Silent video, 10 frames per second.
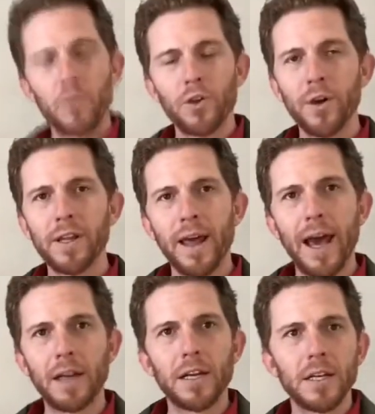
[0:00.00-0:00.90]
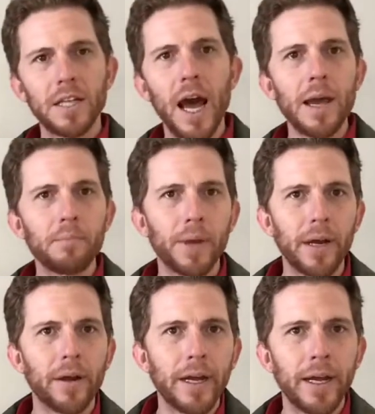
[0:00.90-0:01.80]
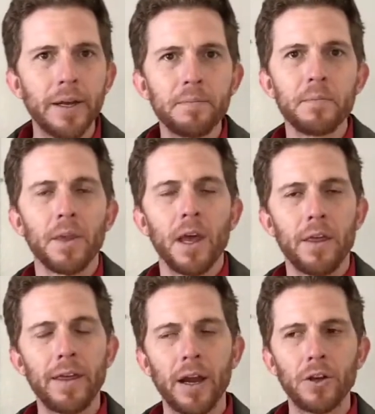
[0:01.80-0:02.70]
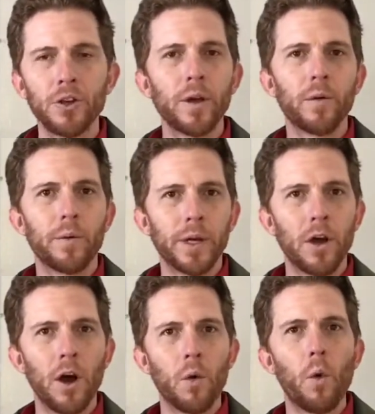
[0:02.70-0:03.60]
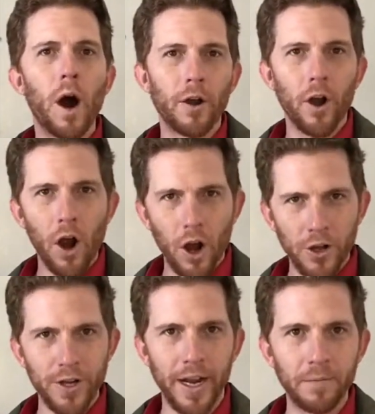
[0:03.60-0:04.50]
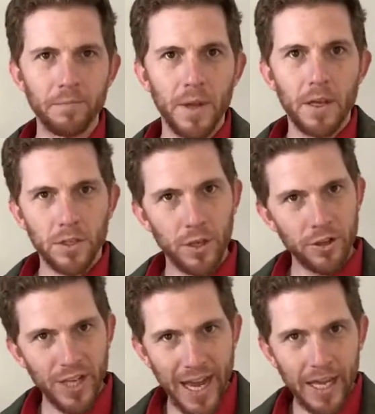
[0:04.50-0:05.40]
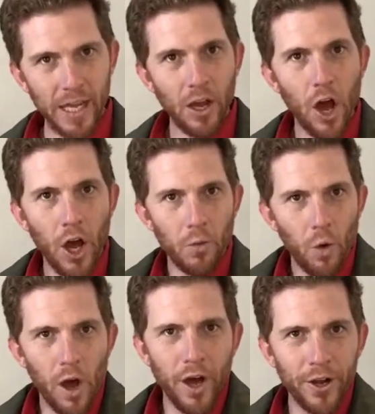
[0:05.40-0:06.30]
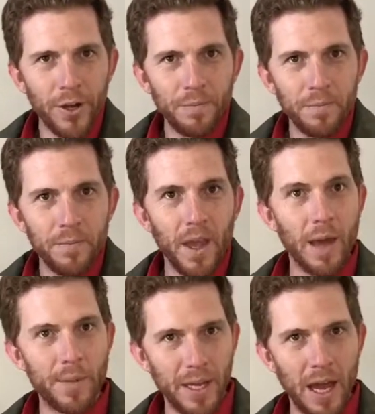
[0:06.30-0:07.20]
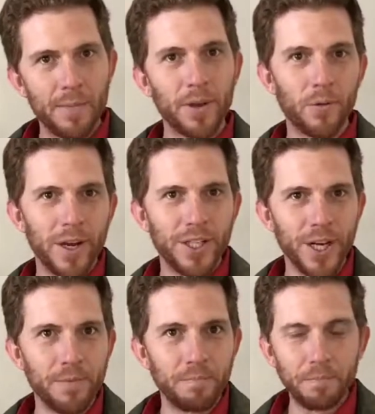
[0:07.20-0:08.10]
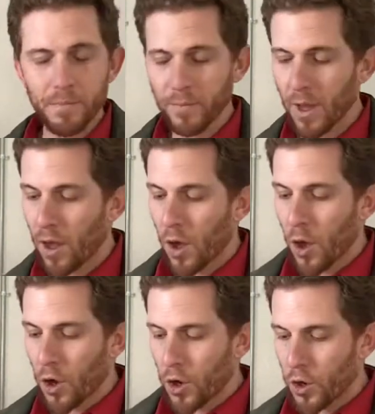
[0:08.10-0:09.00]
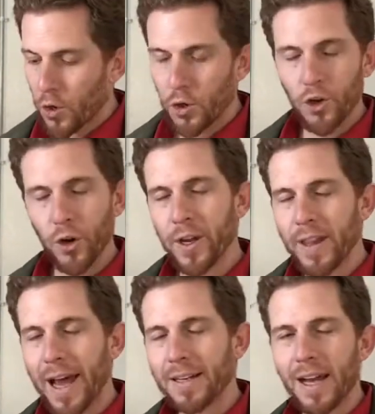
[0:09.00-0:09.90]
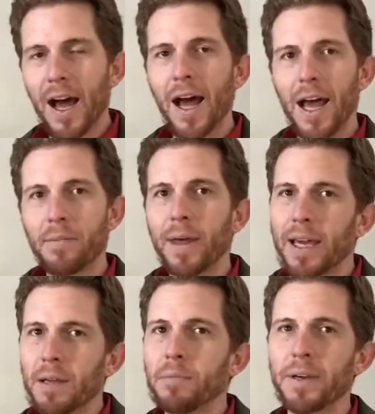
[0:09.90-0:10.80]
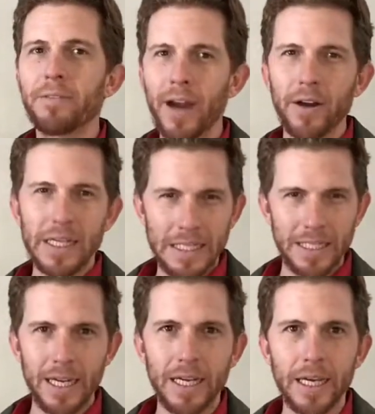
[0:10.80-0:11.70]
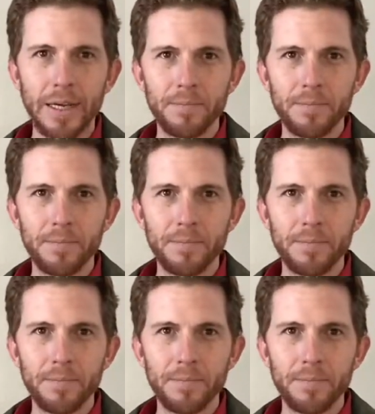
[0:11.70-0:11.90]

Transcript: During that time period, they're doing what we call water hardening. So they're taking on water and becoming rigid. During that time, they can be very sticky,